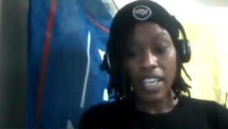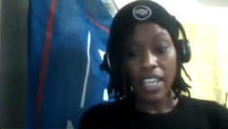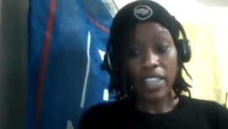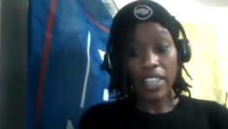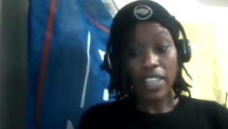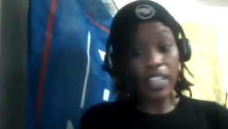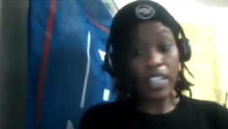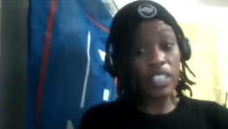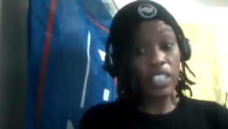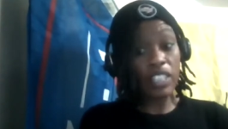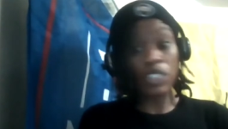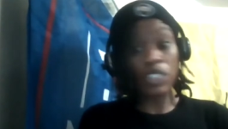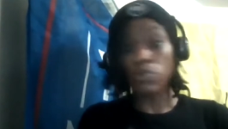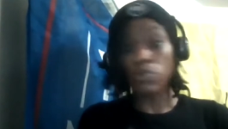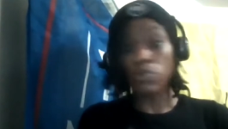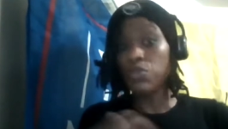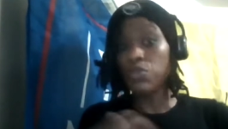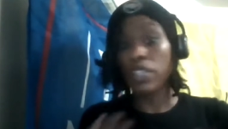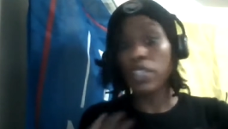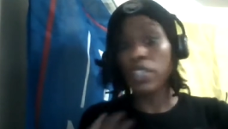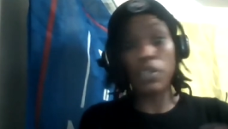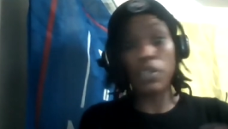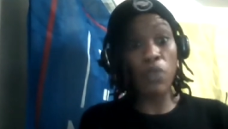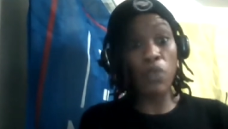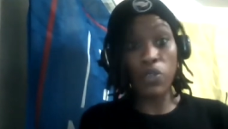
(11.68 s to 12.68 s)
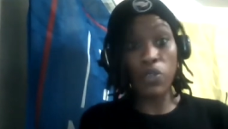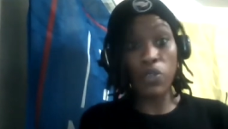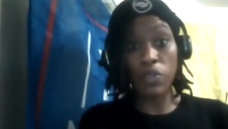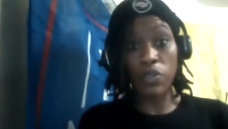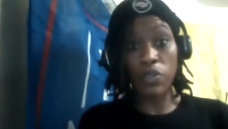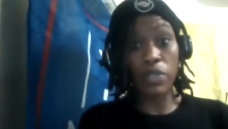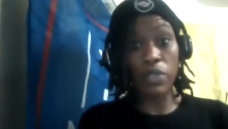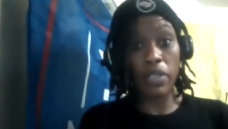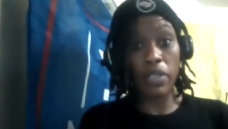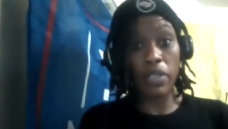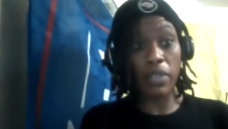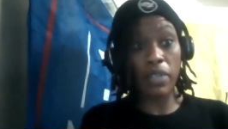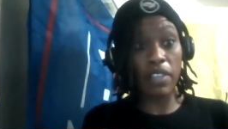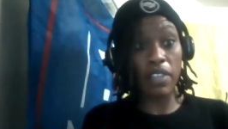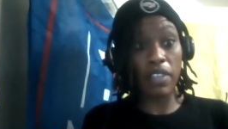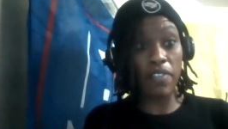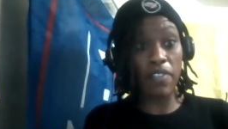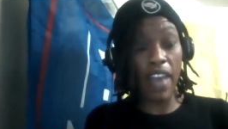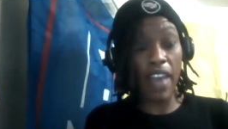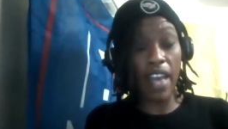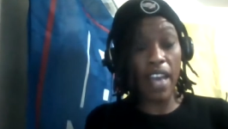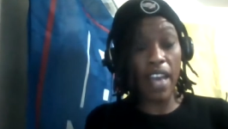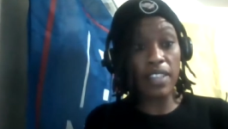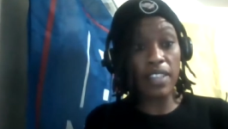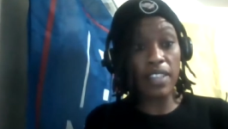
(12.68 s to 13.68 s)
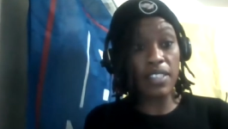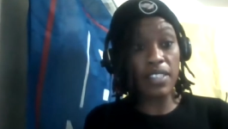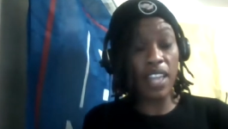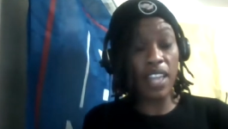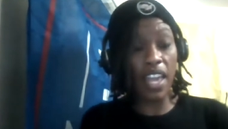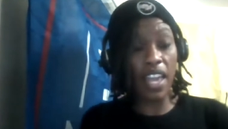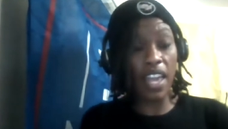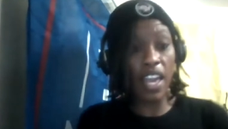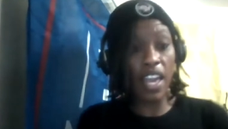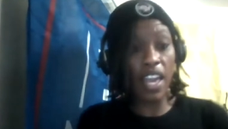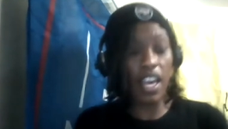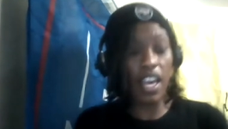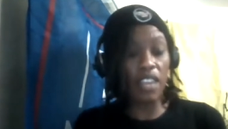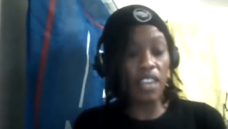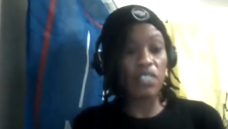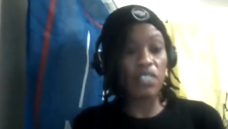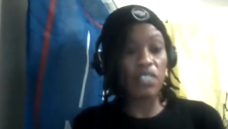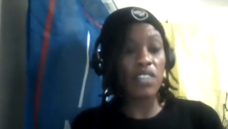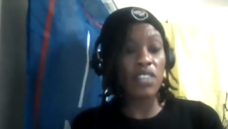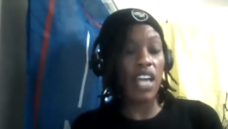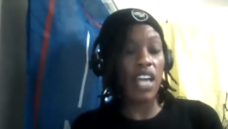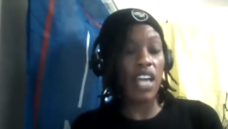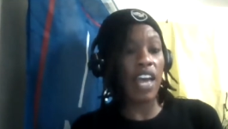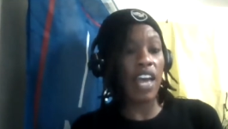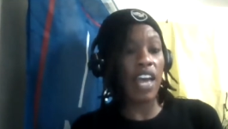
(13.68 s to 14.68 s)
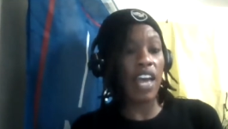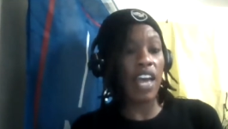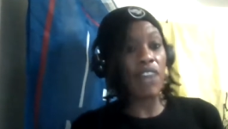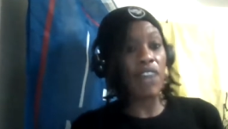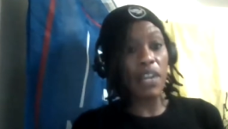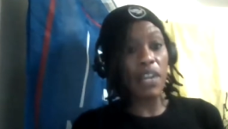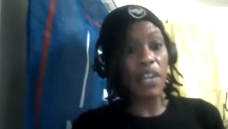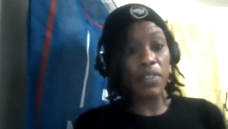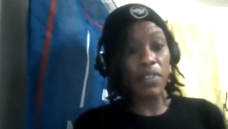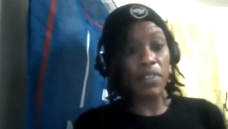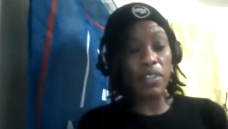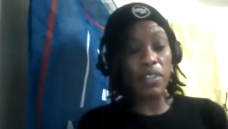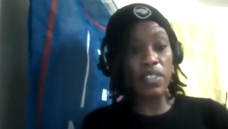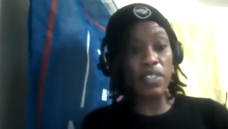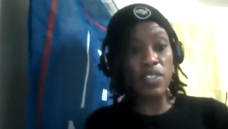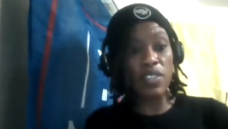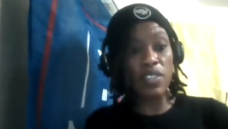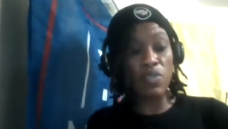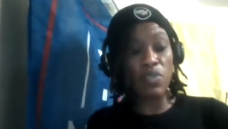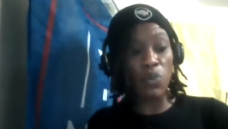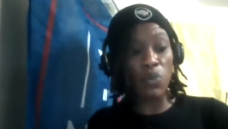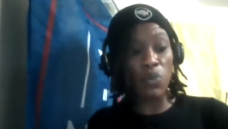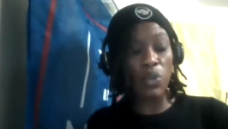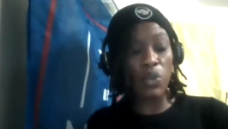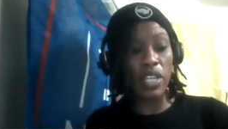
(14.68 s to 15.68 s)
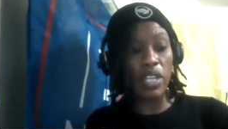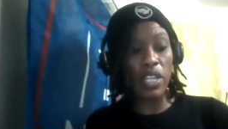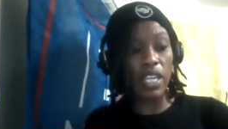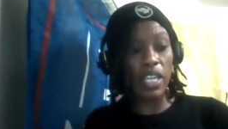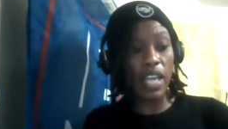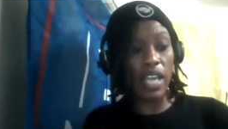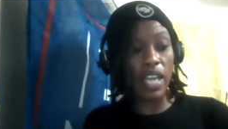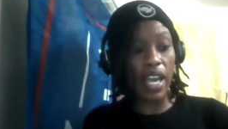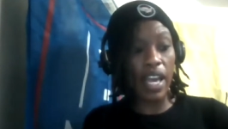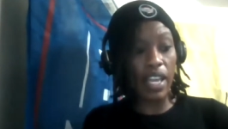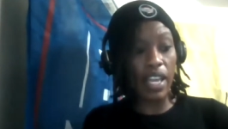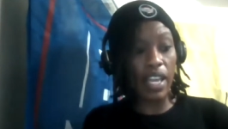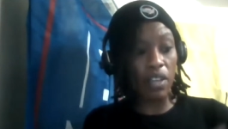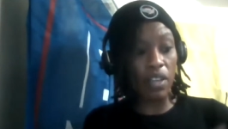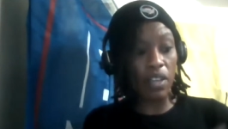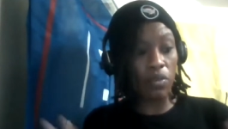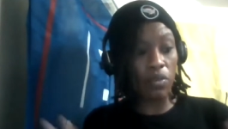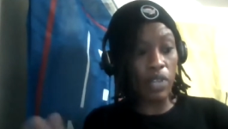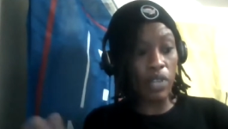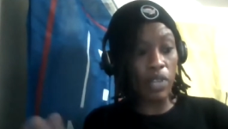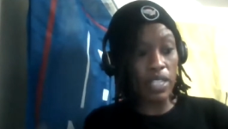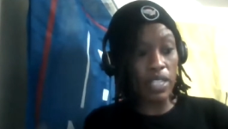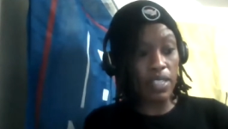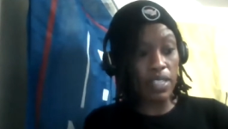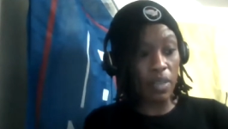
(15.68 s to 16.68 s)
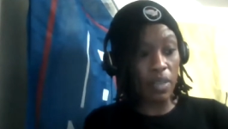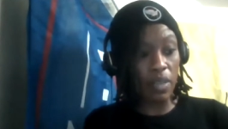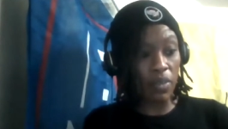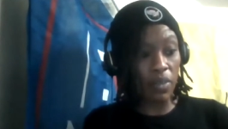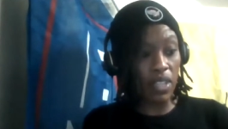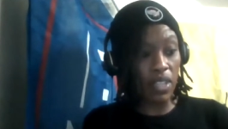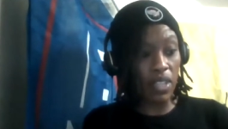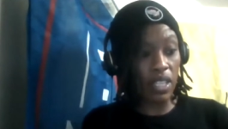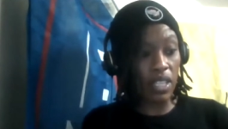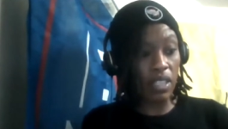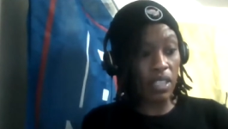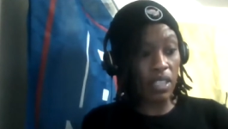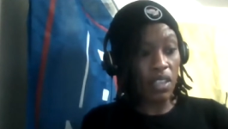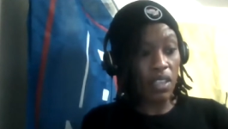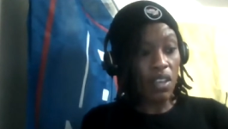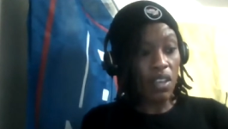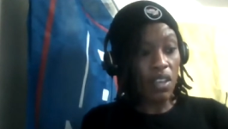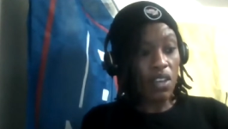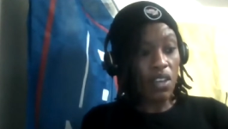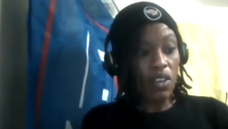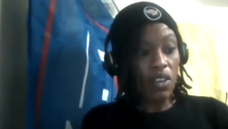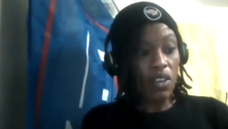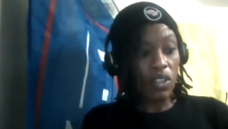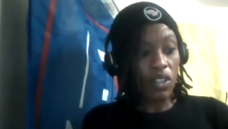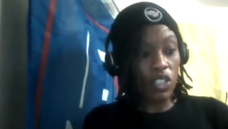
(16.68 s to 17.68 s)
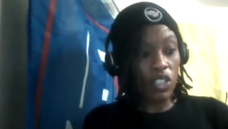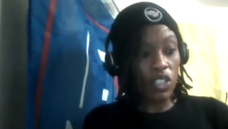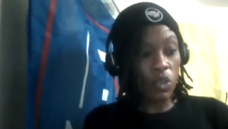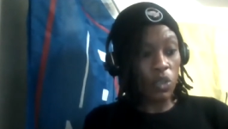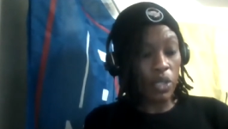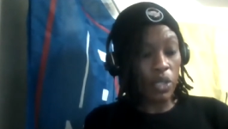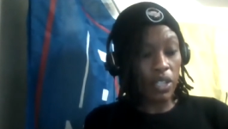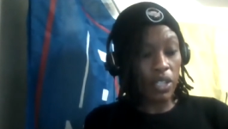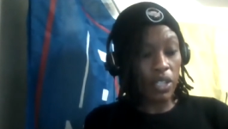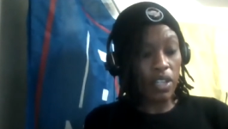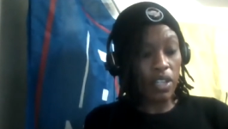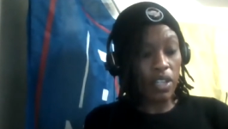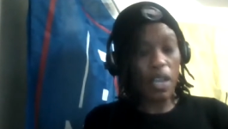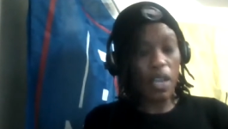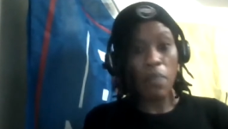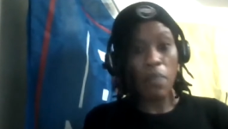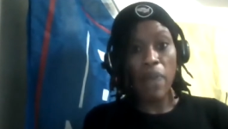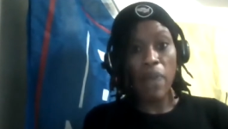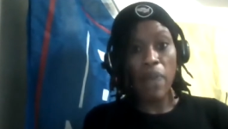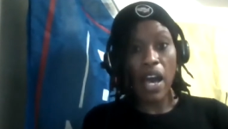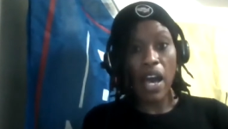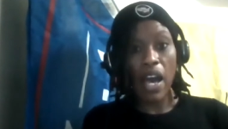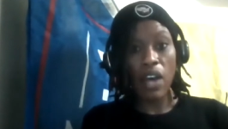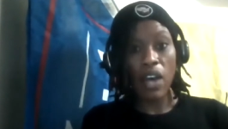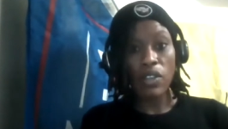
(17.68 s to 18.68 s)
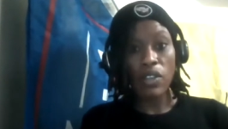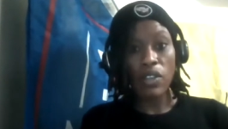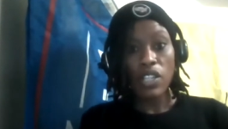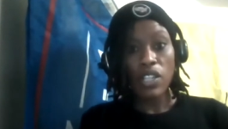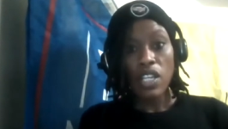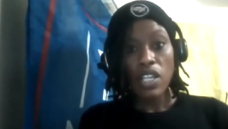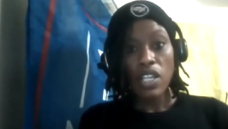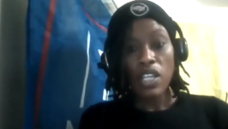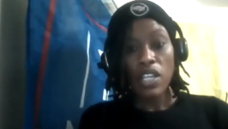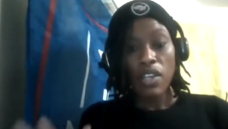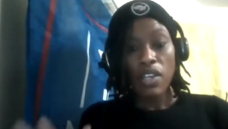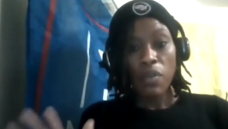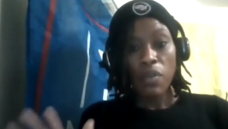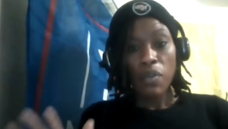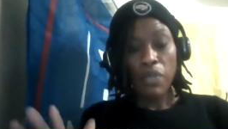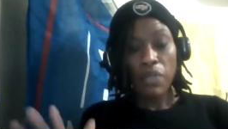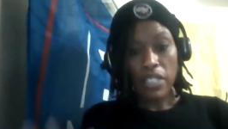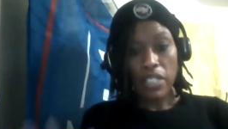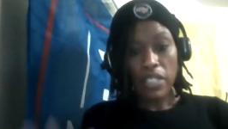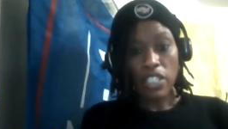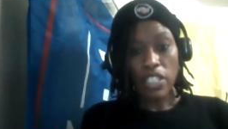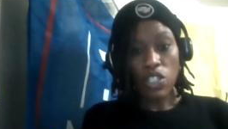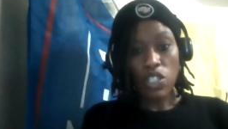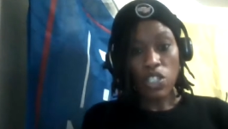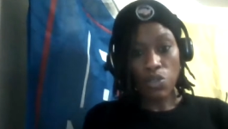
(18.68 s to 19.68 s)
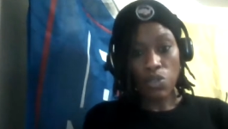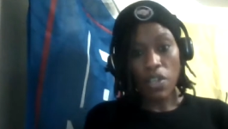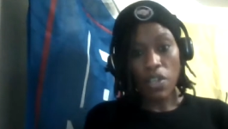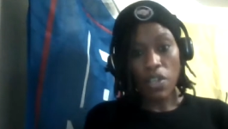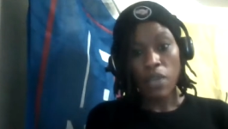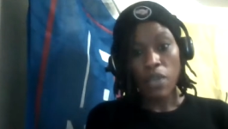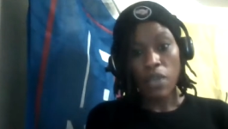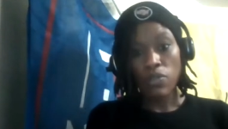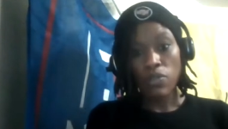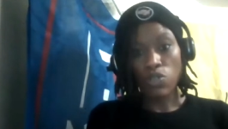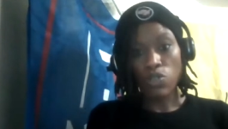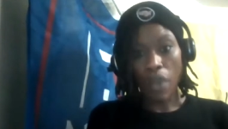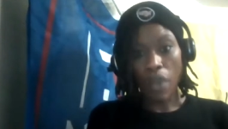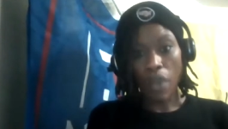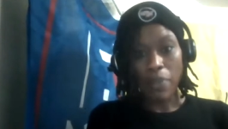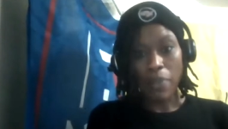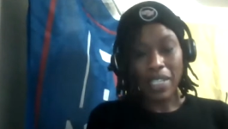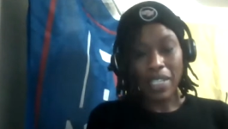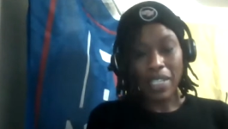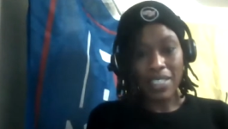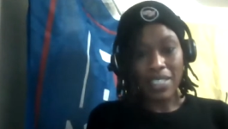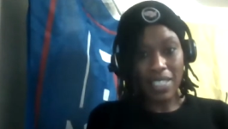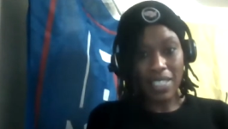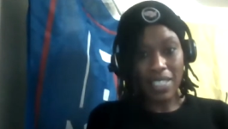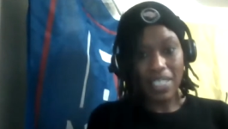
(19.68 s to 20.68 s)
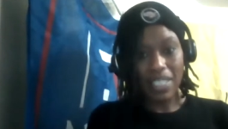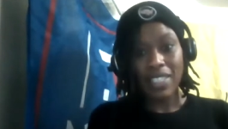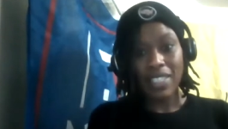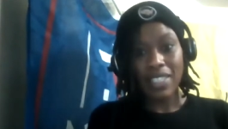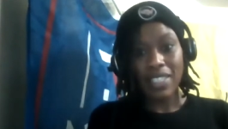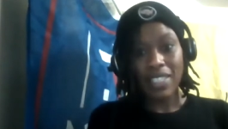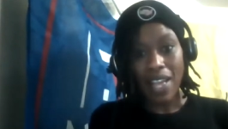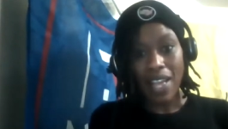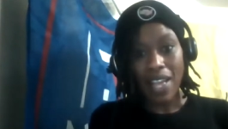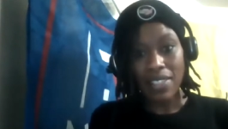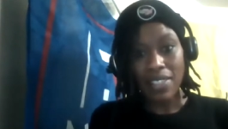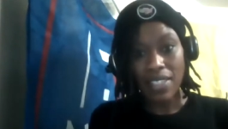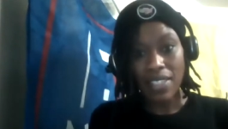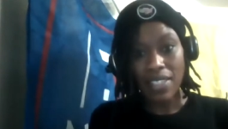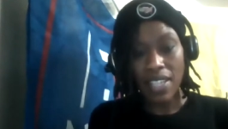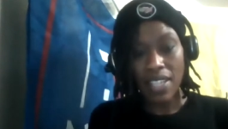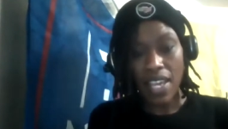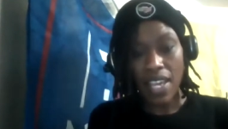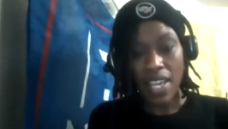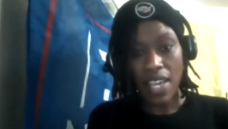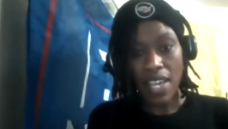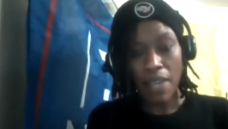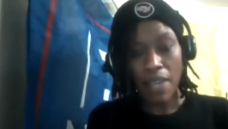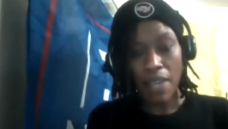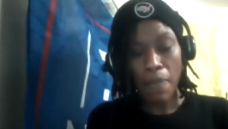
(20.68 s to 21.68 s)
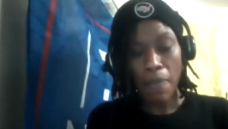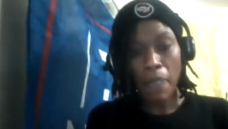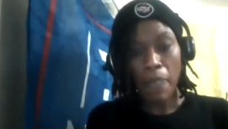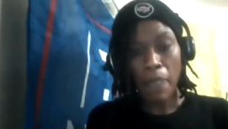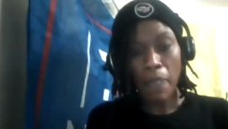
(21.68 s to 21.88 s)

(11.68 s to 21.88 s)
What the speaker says: they're just really moving really fast. And at 5:30 this morning, I had read something on Twitter about President Trump dropping Declass today.